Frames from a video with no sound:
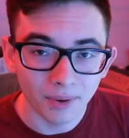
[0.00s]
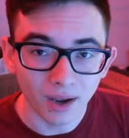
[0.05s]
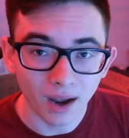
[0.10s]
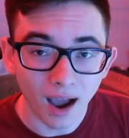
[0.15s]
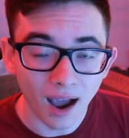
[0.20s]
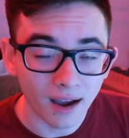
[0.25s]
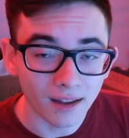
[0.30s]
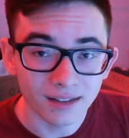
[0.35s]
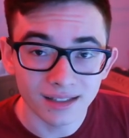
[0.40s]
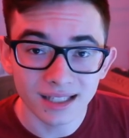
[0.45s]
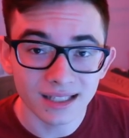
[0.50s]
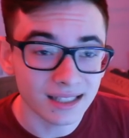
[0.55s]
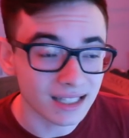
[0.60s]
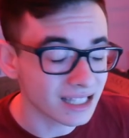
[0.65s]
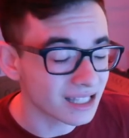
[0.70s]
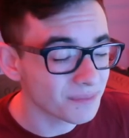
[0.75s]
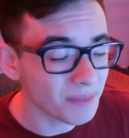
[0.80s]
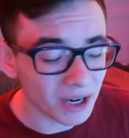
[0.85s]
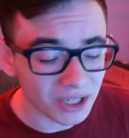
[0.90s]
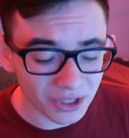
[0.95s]
But uh,
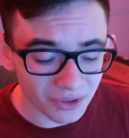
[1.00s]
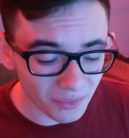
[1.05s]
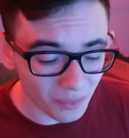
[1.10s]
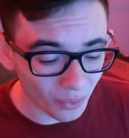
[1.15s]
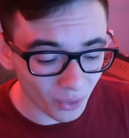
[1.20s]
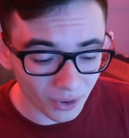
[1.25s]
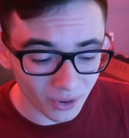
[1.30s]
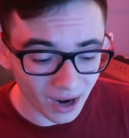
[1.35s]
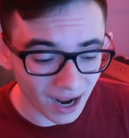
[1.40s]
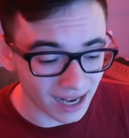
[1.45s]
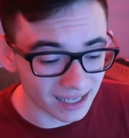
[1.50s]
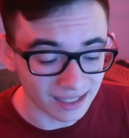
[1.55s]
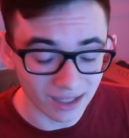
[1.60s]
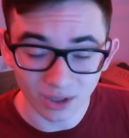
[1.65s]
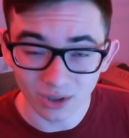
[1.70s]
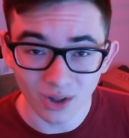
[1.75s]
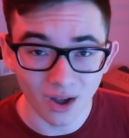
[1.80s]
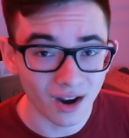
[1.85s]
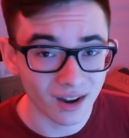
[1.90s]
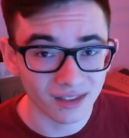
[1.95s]
since Inspector Boarder has
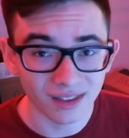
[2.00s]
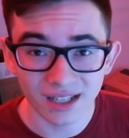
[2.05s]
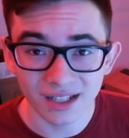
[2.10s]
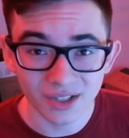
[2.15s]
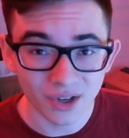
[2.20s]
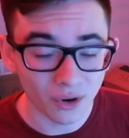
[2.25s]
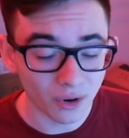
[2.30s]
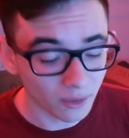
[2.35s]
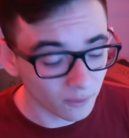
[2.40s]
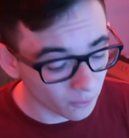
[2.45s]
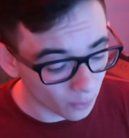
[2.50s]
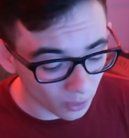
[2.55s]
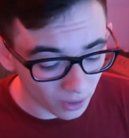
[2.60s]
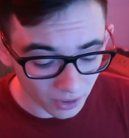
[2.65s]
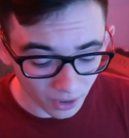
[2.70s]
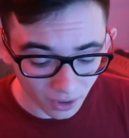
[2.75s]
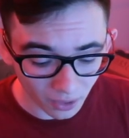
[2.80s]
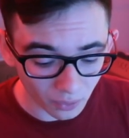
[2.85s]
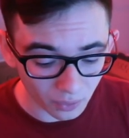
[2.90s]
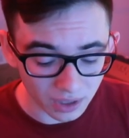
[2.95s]
a lot of things going
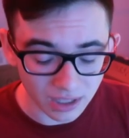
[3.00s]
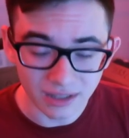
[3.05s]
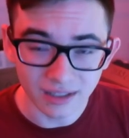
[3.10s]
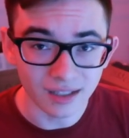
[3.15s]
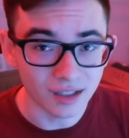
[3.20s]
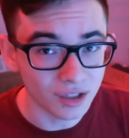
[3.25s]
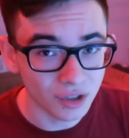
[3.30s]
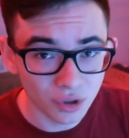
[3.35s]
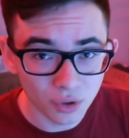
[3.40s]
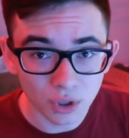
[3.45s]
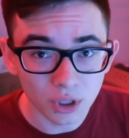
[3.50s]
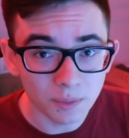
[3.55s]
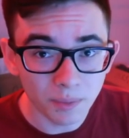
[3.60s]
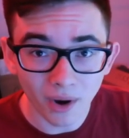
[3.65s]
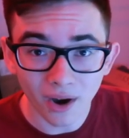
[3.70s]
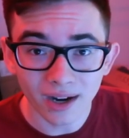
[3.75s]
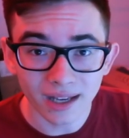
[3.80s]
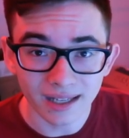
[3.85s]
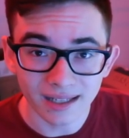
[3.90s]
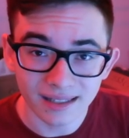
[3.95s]
for it, not only the
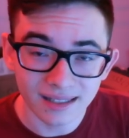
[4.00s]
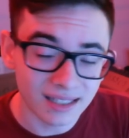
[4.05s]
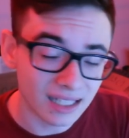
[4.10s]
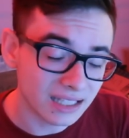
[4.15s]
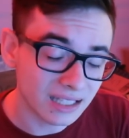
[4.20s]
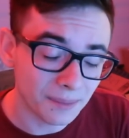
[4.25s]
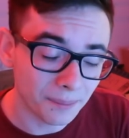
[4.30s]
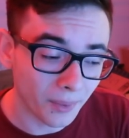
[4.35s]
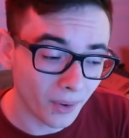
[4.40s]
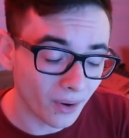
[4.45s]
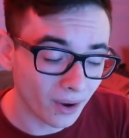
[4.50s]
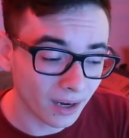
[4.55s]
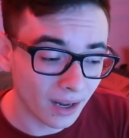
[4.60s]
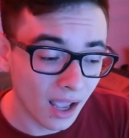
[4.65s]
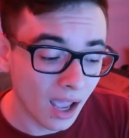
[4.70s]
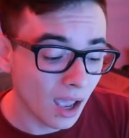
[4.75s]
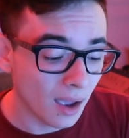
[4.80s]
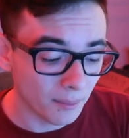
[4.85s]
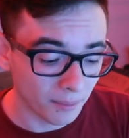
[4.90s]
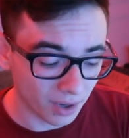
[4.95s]
huge body it sits upon,